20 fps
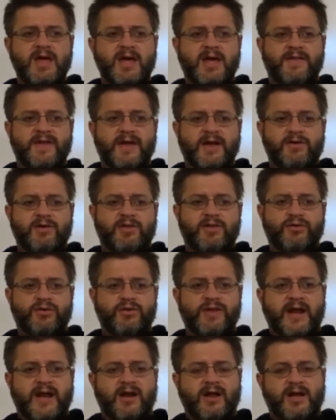And then through
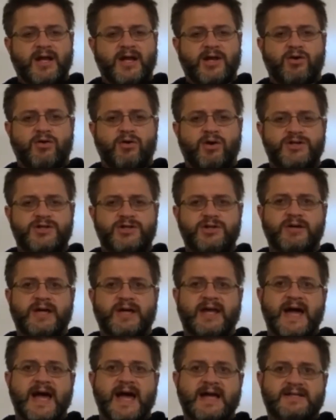that online course, you
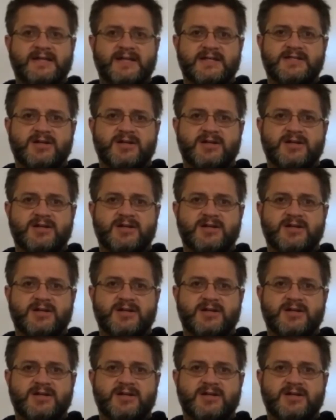get access